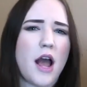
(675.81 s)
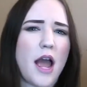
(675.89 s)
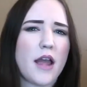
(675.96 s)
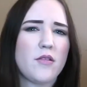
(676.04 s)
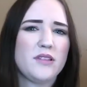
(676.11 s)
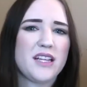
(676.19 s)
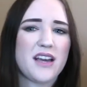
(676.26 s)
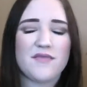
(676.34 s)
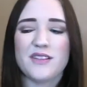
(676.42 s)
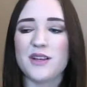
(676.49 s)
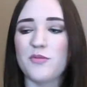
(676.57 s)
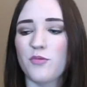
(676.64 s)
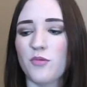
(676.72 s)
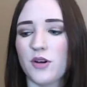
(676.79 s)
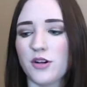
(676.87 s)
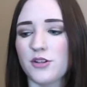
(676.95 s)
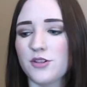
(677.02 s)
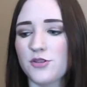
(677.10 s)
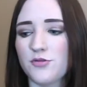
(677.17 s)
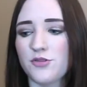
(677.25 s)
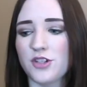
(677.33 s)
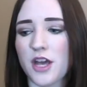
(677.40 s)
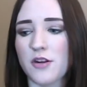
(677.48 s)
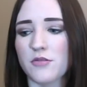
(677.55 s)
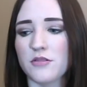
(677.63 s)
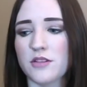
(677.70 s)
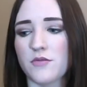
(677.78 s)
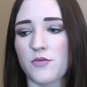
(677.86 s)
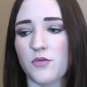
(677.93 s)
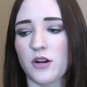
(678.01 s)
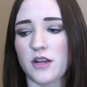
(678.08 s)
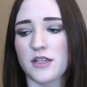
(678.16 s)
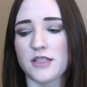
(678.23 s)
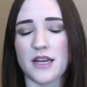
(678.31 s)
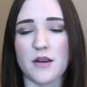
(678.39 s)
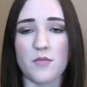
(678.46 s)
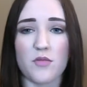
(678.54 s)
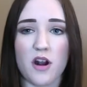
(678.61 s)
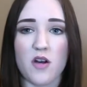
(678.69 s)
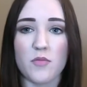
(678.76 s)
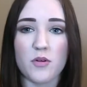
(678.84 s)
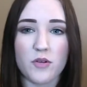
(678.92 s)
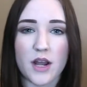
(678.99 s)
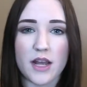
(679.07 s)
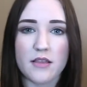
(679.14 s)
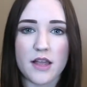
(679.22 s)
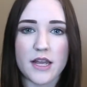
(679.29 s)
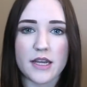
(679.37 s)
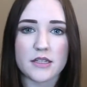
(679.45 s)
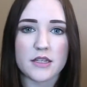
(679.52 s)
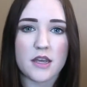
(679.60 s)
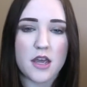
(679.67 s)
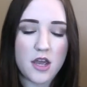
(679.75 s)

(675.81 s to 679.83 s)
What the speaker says: I only have like 1 or 2 shadows that would work as like a brow bone highlight.